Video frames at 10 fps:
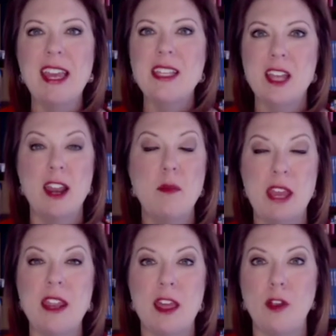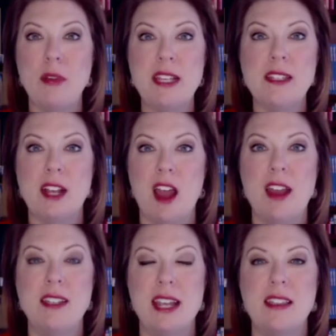is going to be another piece of
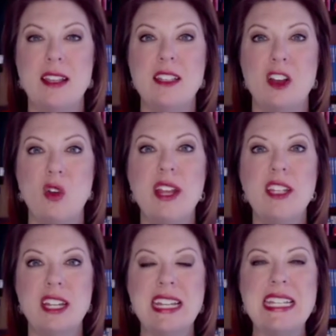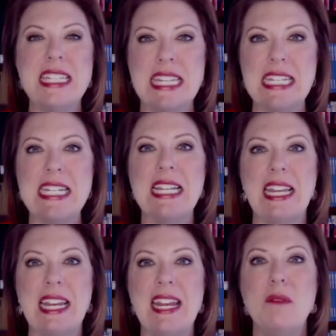content that's going to
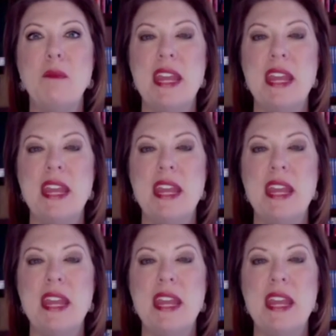consistently